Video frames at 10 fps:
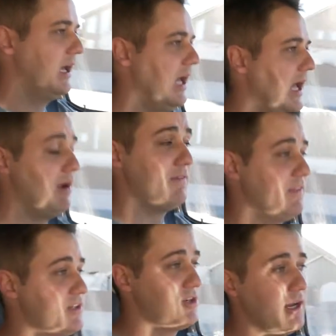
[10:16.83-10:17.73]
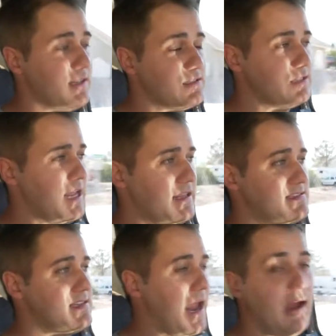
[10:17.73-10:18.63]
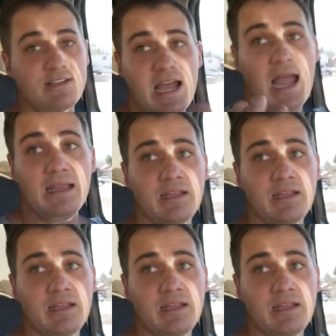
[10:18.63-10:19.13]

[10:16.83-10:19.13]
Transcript: However, the truck is airtight.